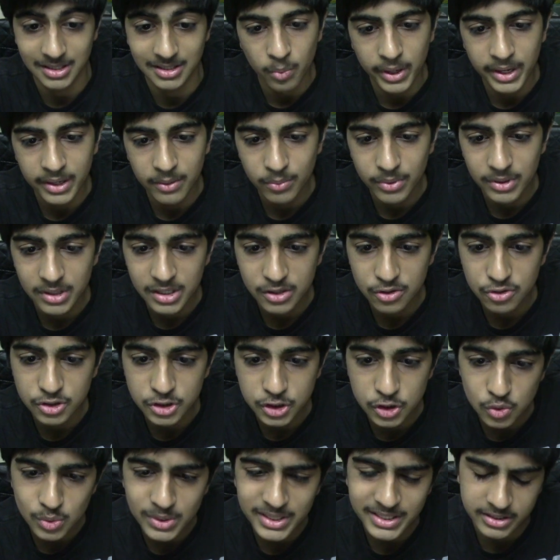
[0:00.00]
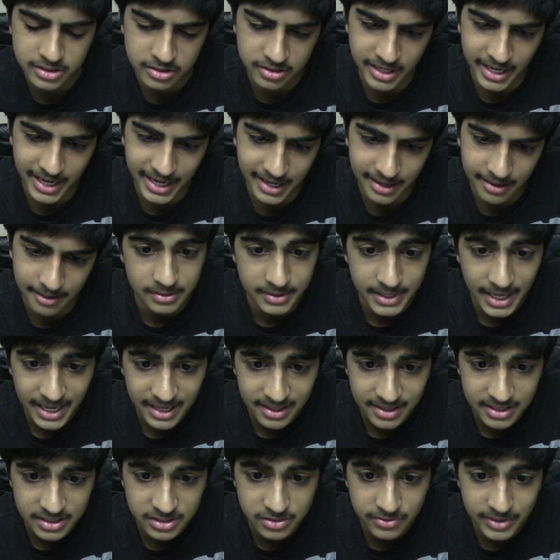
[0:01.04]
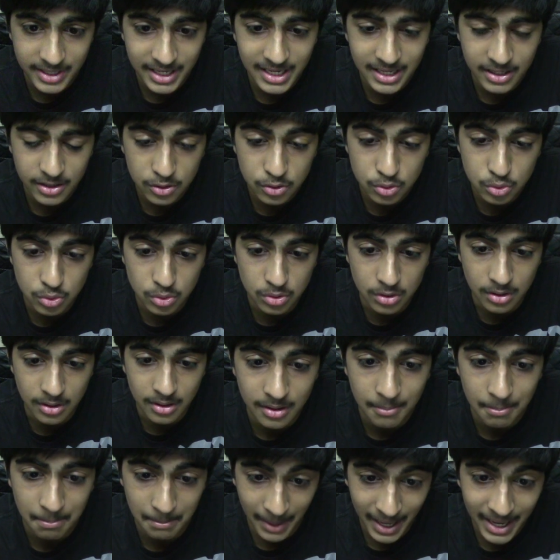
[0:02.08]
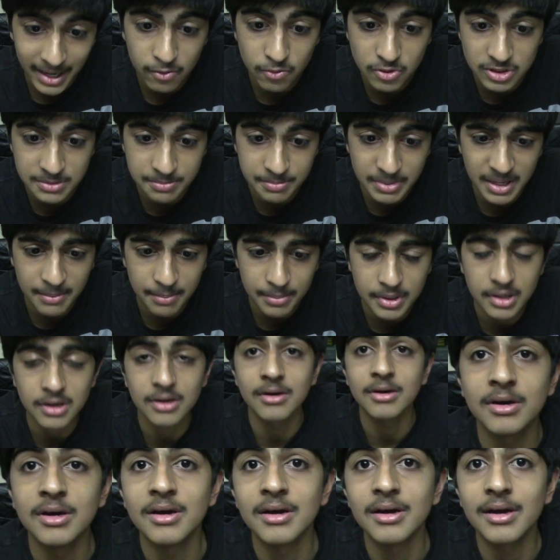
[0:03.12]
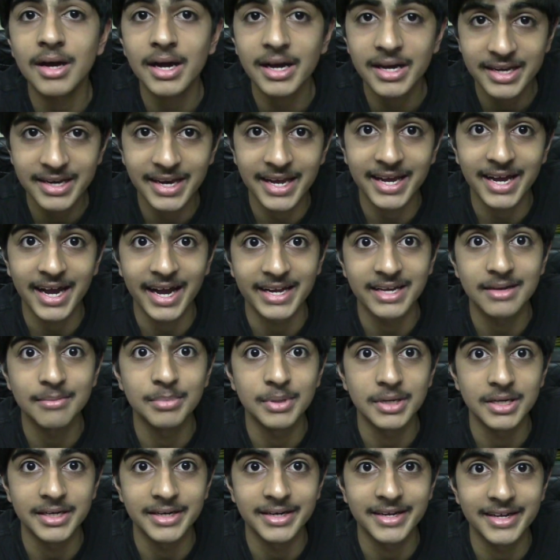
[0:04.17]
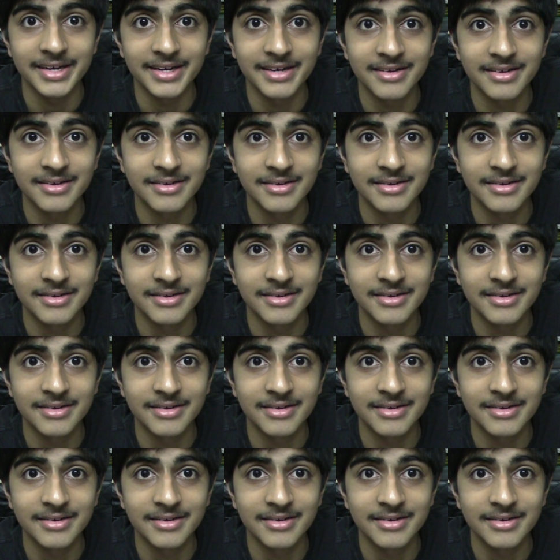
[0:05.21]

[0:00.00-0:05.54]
When will you do it today? That is really cool. Mine was paper and I kinda burnt it.